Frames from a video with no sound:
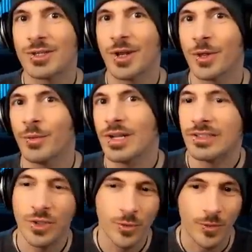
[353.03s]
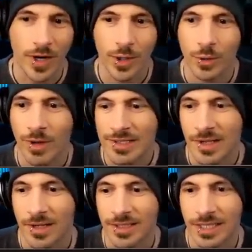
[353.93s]
another one, two fire threats
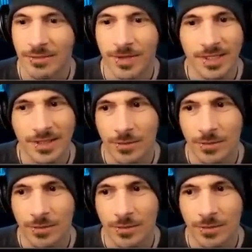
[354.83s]
on defense. So